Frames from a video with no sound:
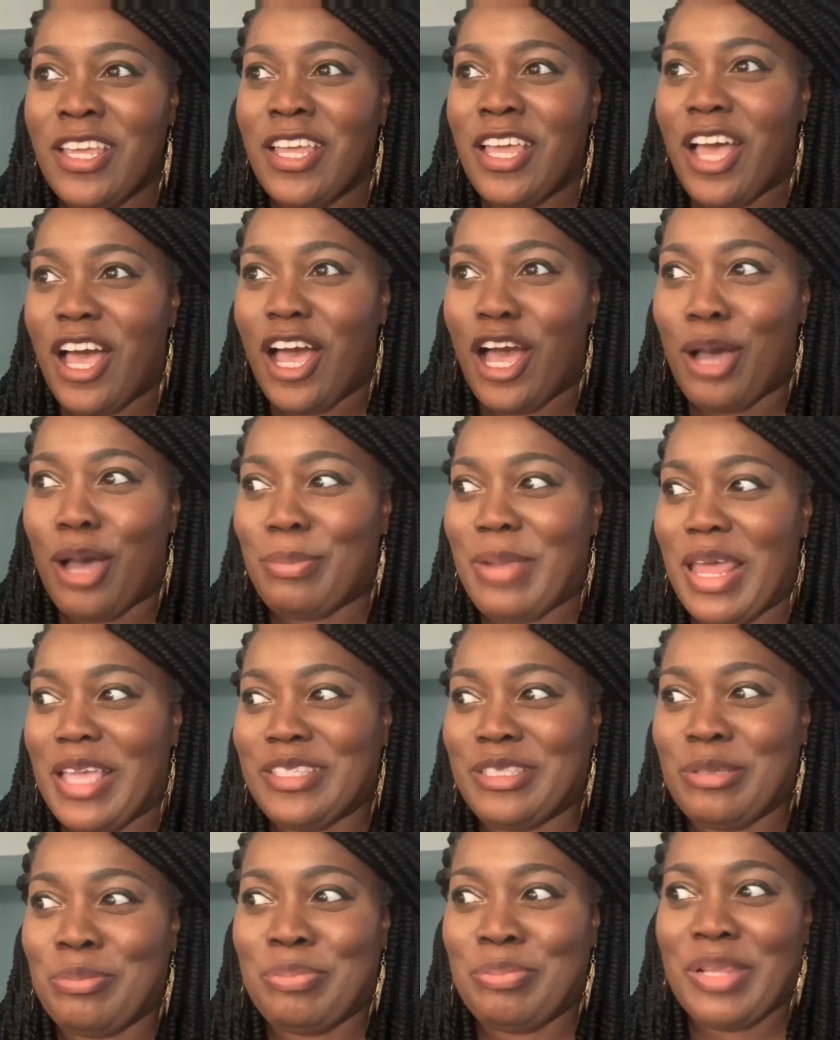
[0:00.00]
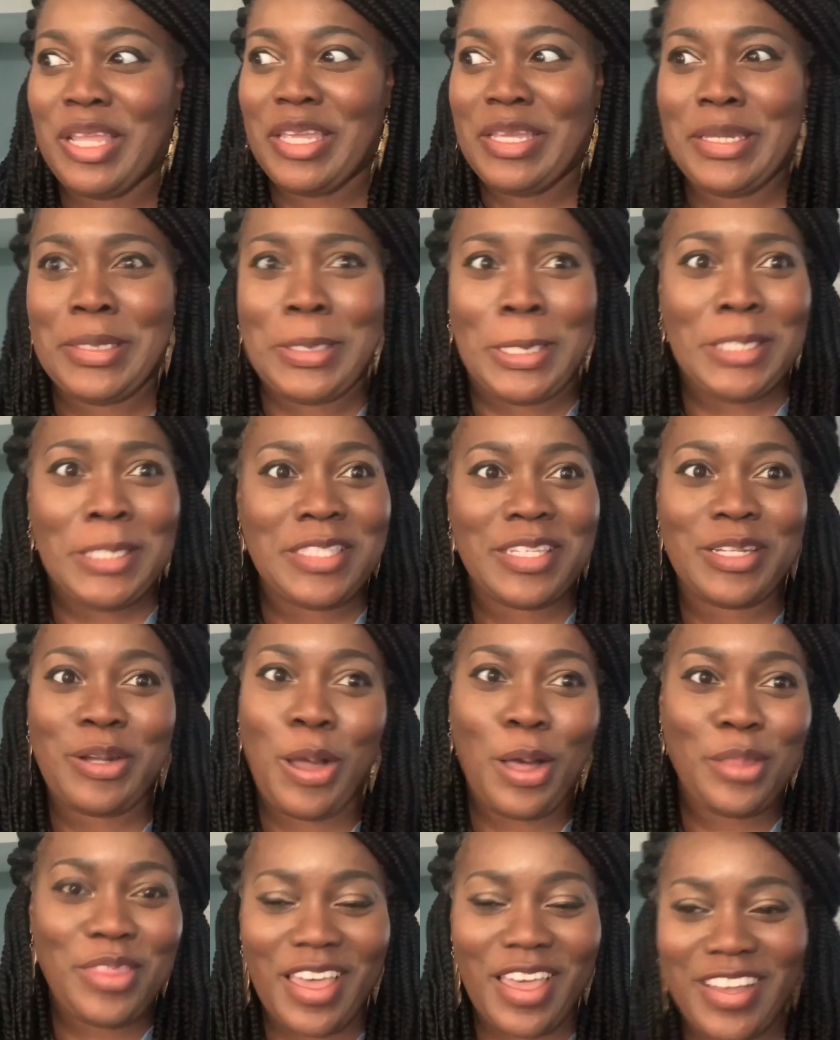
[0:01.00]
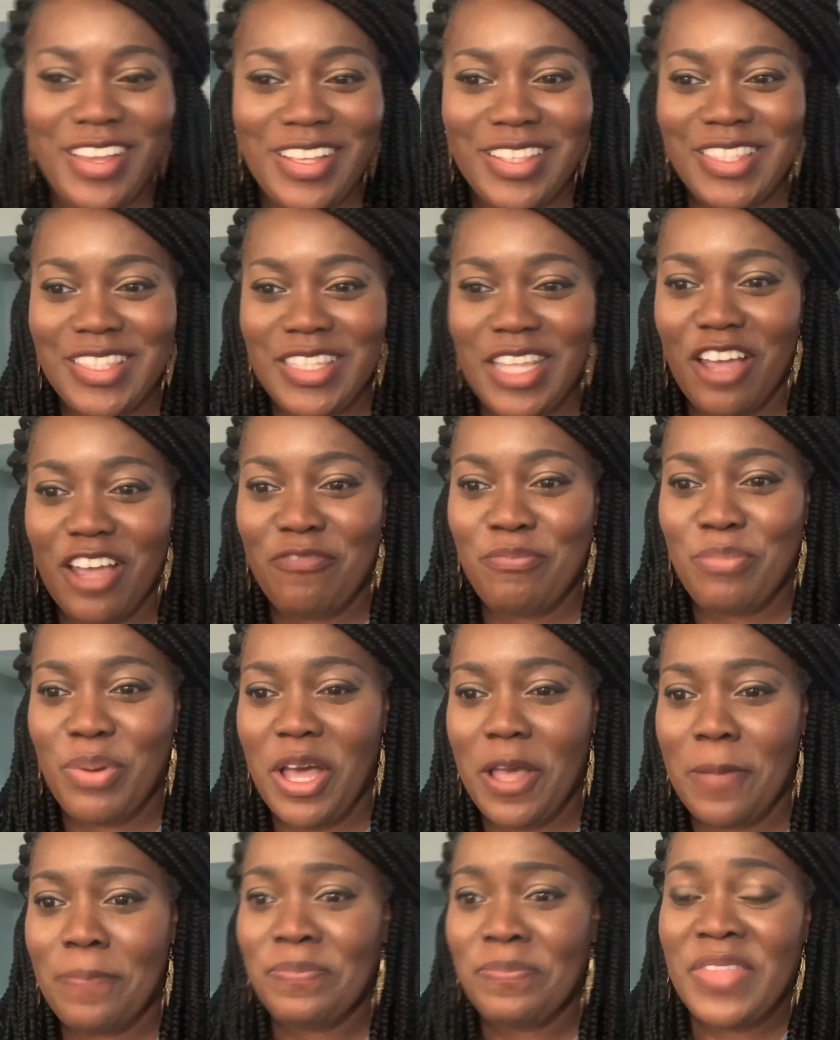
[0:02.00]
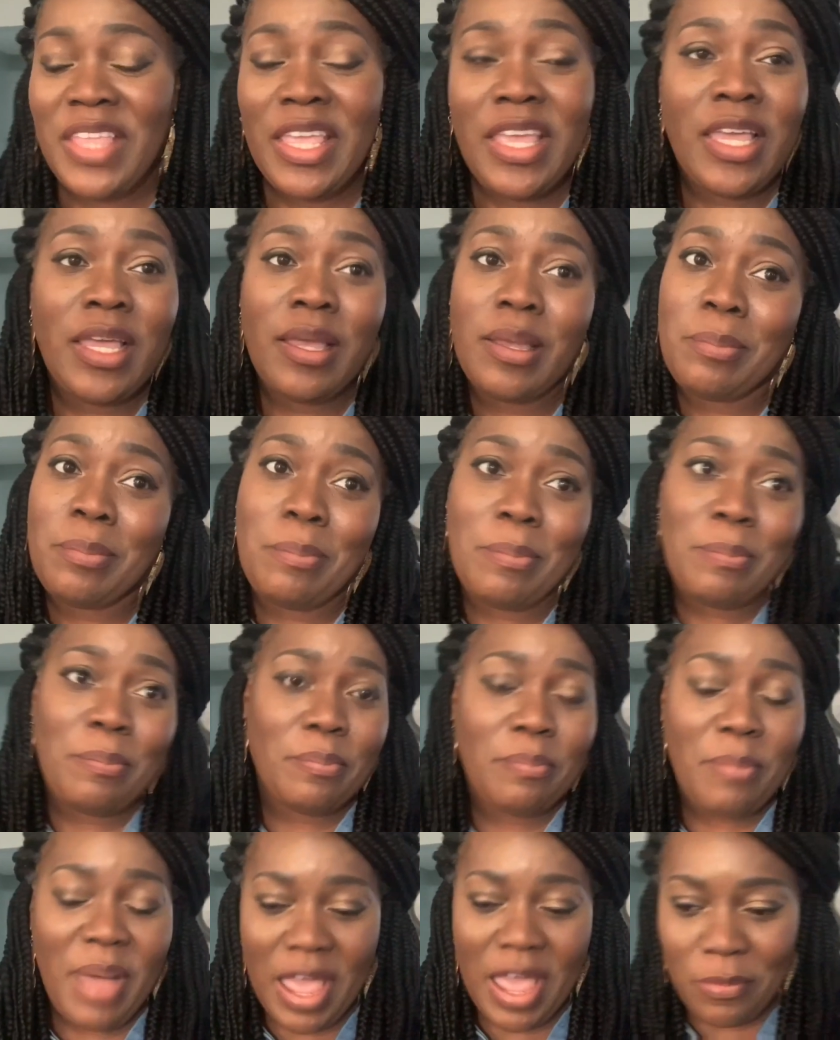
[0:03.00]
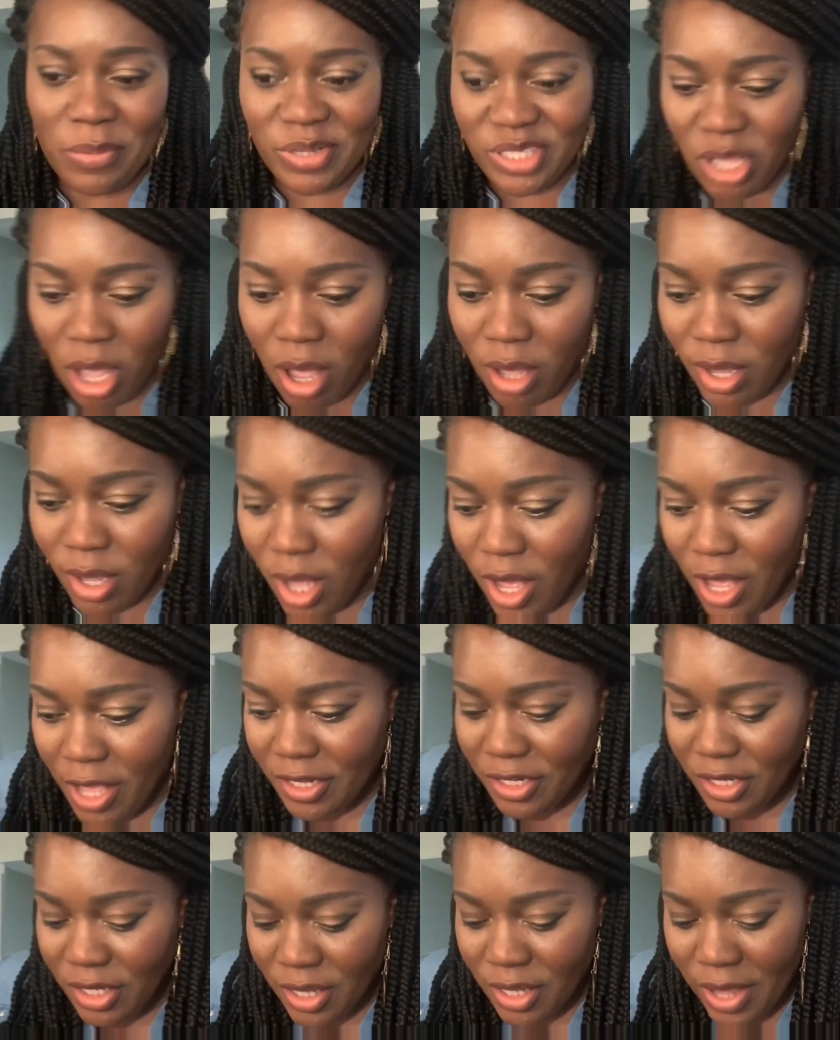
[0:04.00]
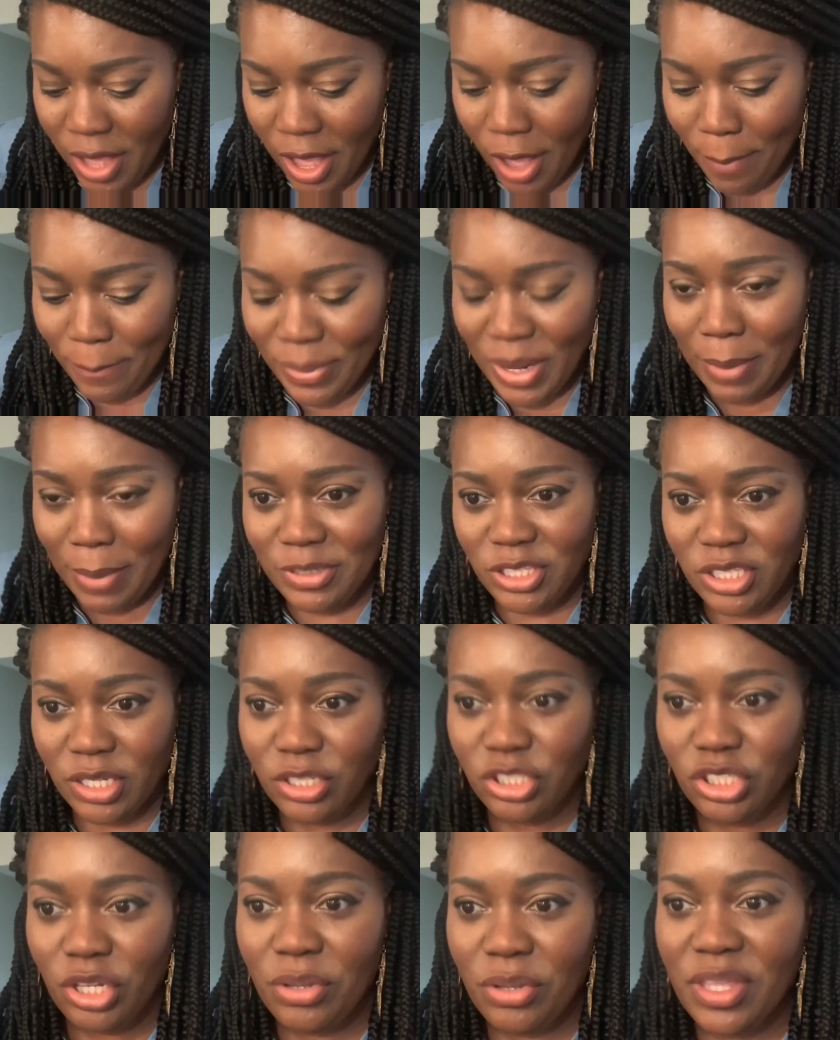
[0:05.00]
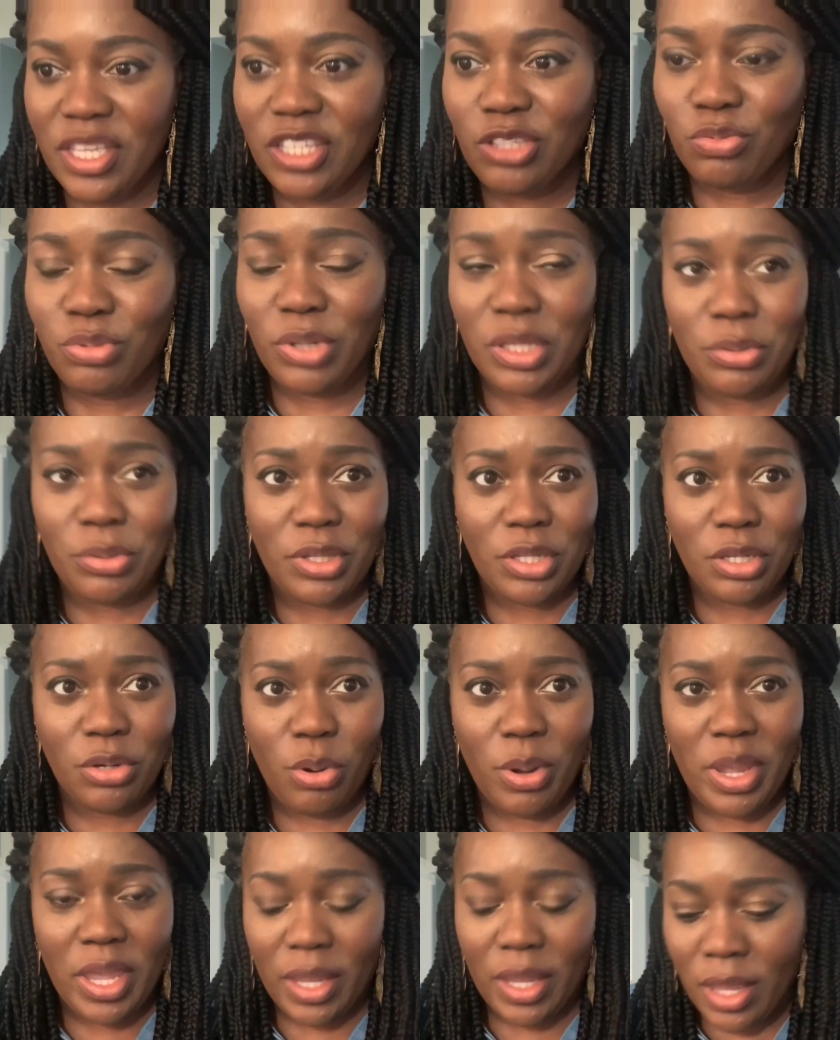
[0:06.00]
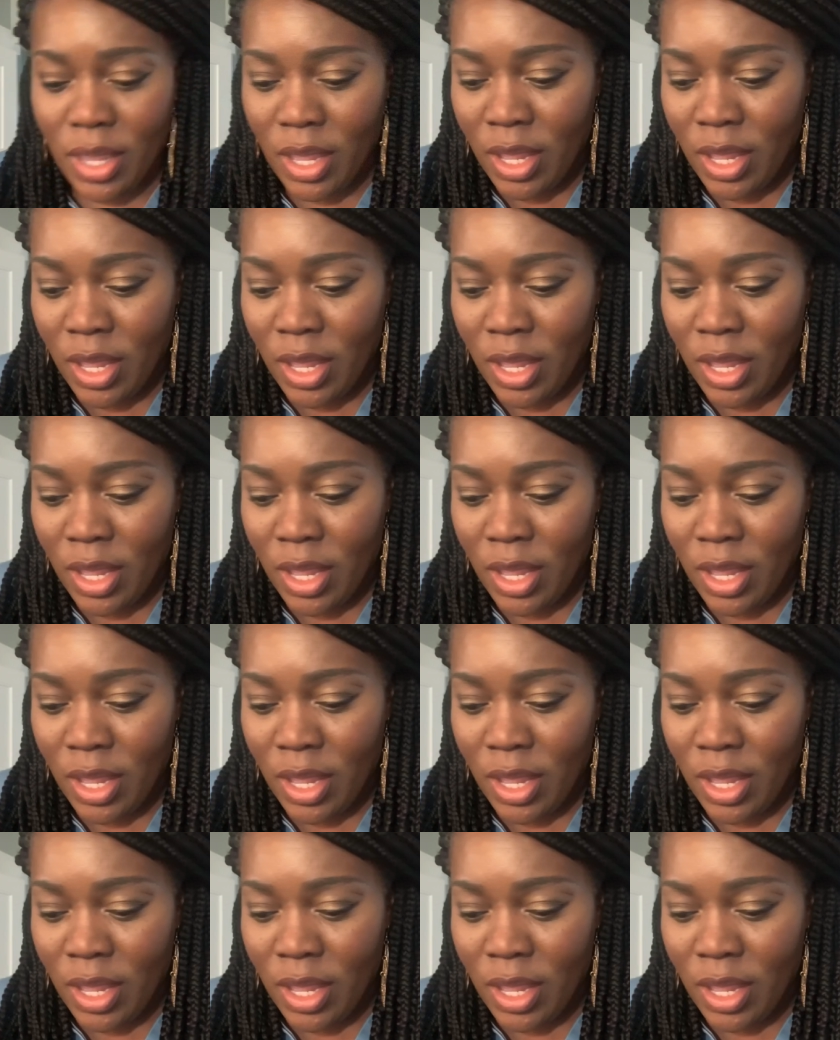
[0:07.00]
um, like some blankets and all that good stuff, but mine was all gone. Um, but I'm just gonna show you these really, really quick.